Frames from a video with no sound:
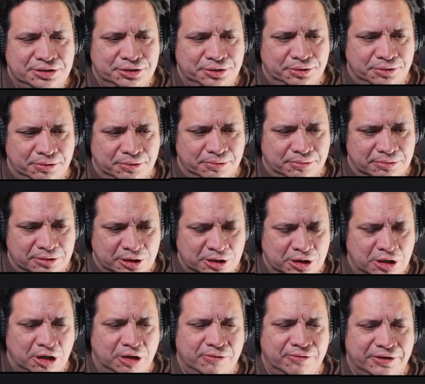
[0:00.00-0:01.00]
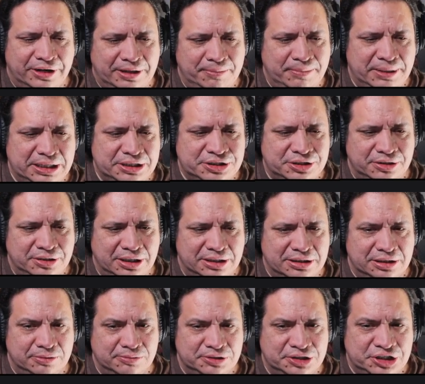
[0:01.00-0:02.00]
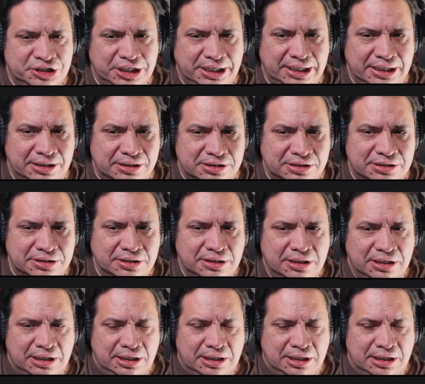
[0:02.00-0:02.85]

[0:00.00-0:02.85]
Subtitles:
to look over it and make sure nothing was changed.